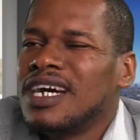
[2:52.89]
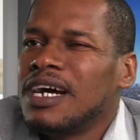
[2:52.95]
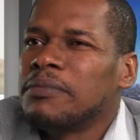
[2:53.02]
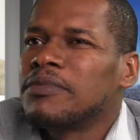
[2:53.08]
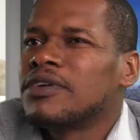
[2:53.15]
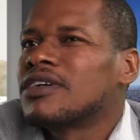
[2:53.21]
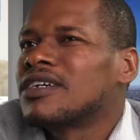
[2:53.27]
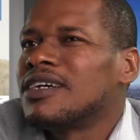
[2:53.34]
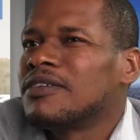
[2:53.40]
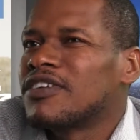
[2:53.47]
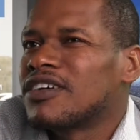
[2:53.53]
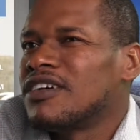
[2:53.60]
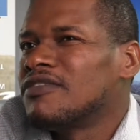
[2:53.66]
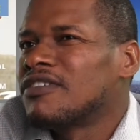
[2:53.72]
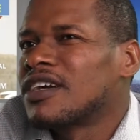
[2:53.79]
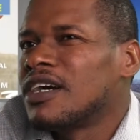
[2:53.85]
I'm gonna
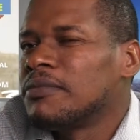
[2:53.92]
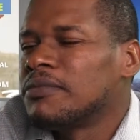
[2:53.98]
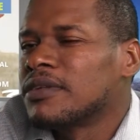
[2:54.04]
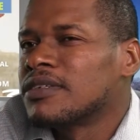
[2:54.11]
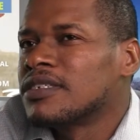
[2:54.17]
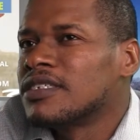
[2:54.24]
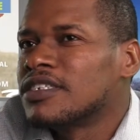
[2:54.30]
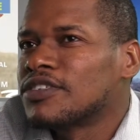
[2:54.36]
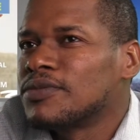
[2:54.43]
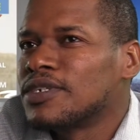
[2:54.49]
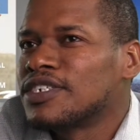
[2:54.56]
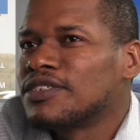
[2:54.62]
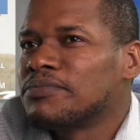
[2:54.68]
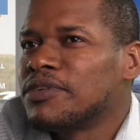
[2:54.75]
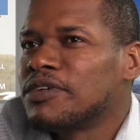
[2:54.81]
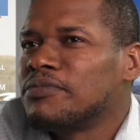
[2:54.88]
cover a couple of these
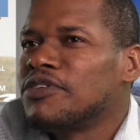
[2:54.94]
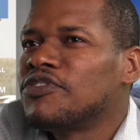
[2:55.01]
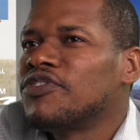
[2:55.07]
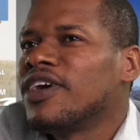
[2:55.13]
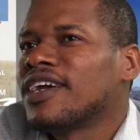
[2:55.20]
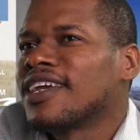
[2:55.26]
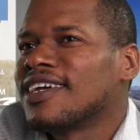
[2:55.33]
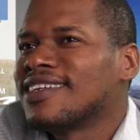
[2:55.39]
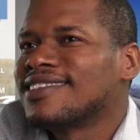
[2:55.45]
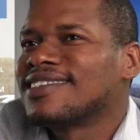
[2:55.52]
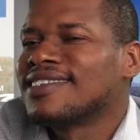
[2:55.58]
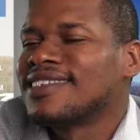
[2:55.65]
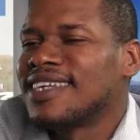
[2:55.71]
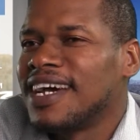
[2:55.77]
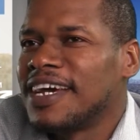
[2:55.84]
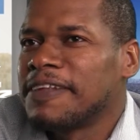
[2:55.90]
questions, but before I get
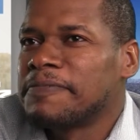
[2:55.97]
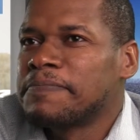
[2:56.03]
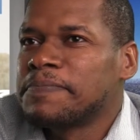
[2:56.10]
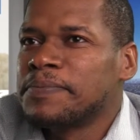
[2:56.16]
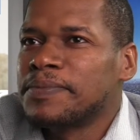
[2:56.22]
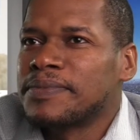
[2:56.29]
into that,